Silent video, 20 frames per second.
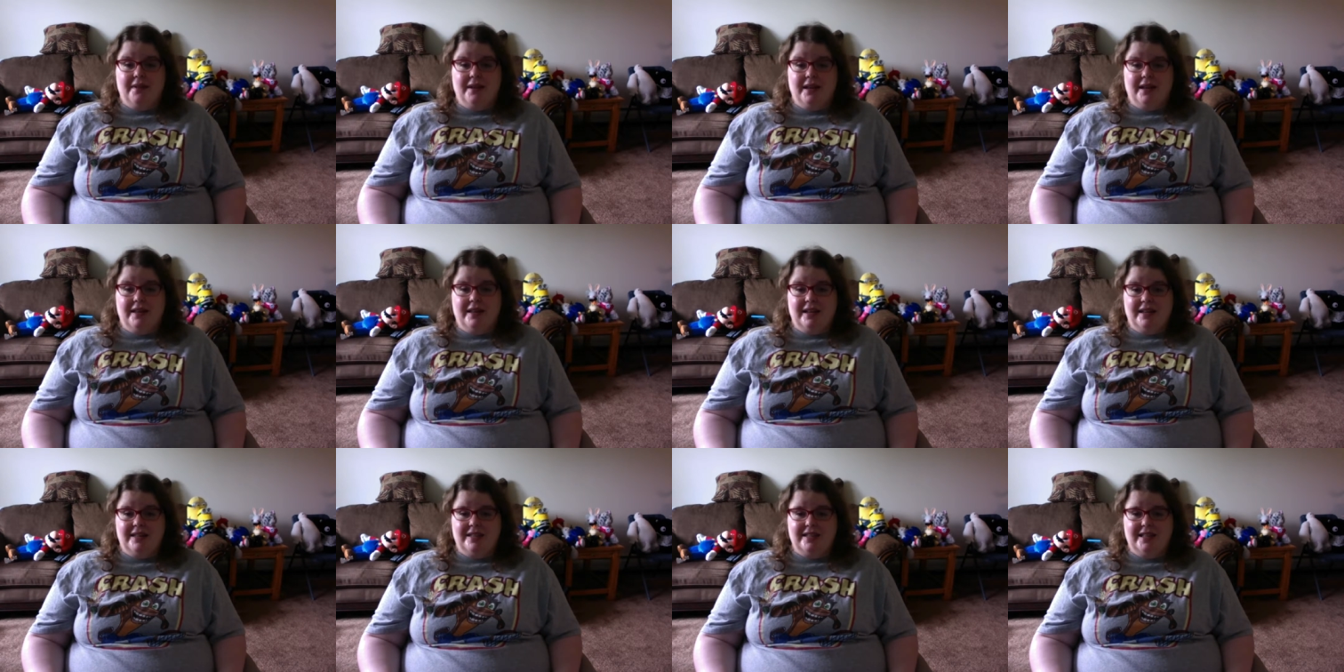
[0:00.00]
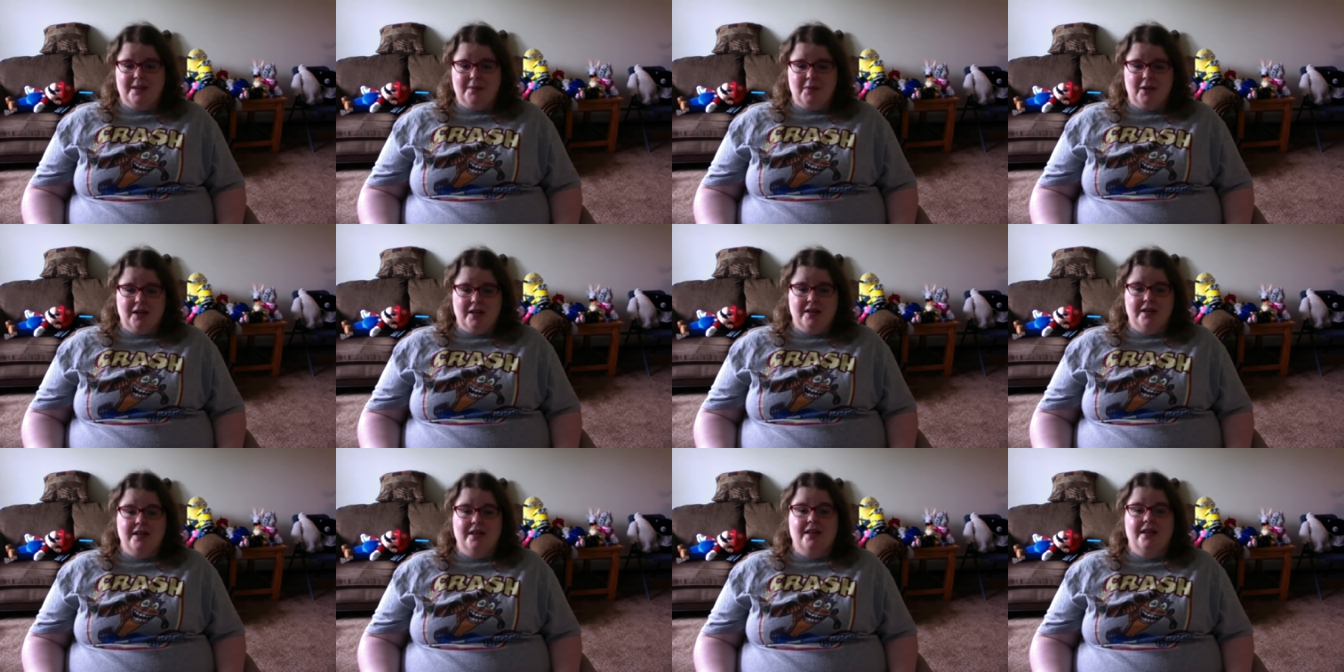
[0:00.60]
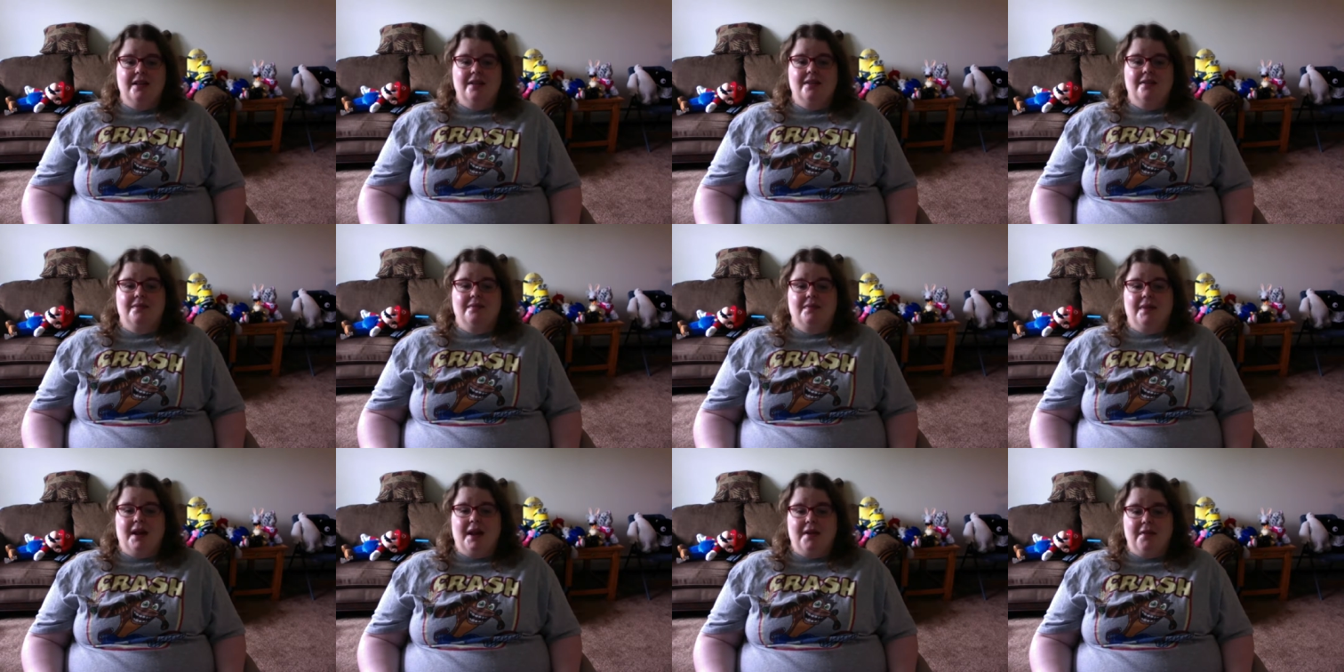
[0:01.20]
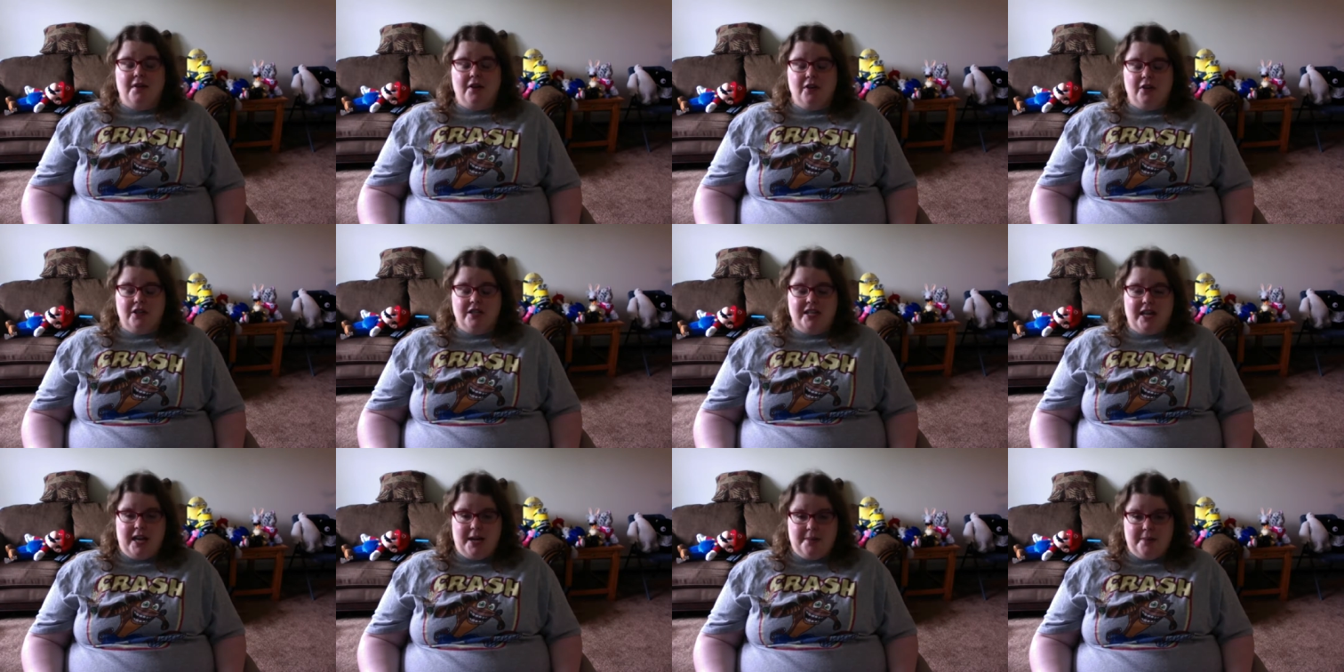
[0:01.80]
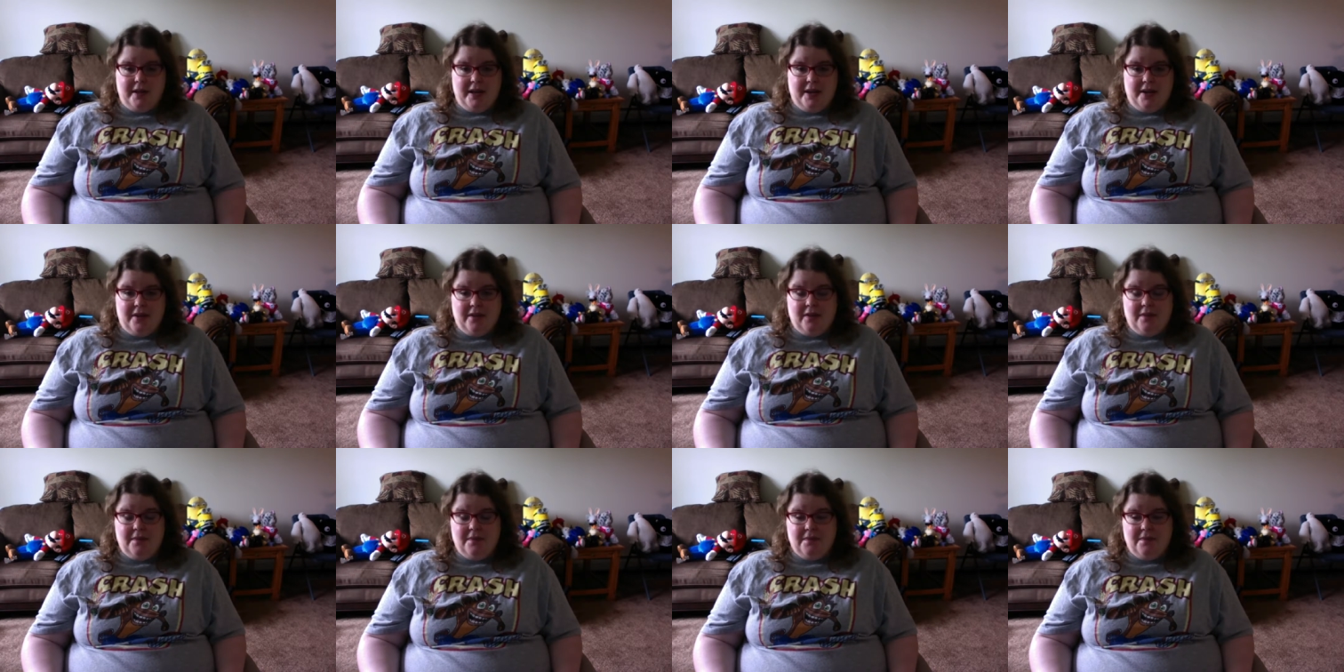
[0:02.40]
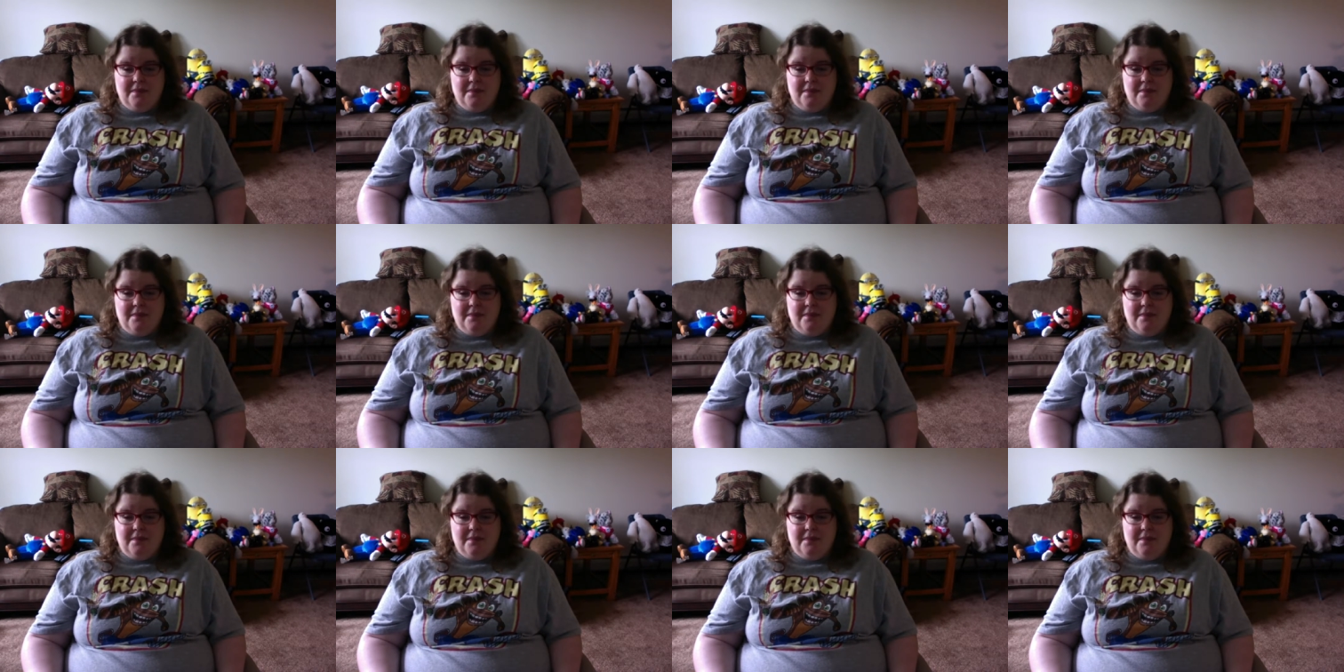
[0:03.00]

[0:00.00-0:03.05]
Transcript: and they somewhat have a good time there.